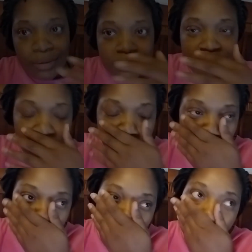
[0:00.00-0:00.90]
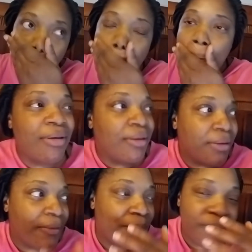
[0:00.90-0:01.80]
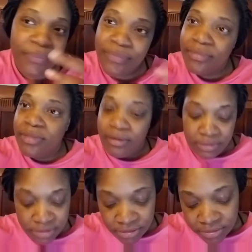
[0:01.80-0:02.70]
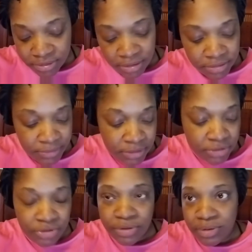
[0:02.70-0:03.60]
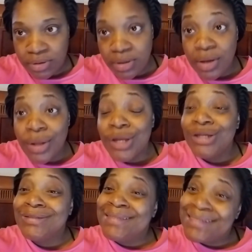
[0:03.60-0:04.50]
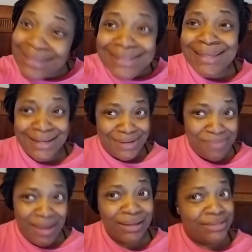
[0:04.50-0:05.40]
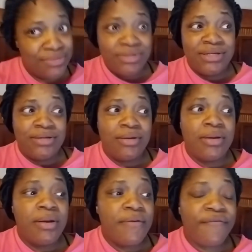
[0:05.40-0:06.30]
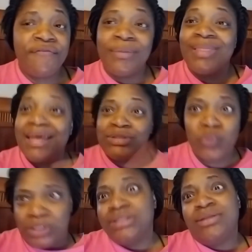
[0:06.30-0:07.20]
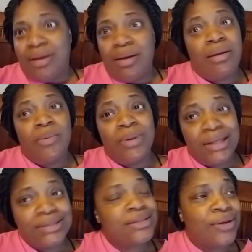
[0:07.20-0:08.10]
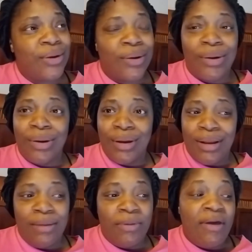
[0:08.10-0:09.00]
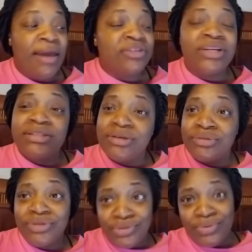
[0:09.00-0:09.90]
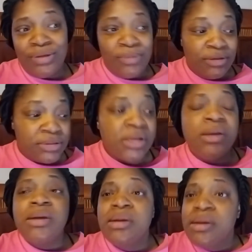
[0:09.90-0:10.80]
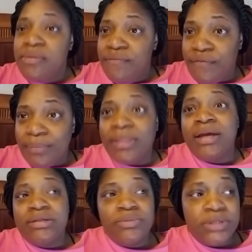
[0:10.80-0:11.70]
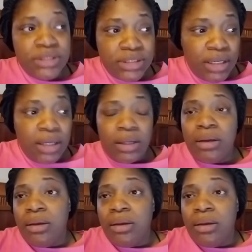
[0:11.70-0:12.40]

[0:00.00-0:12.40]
So, that was the nurse case manager just getting back to me from last Wednesday when I sent her an email. Actually, I sent her 2 emails from last Wednesday.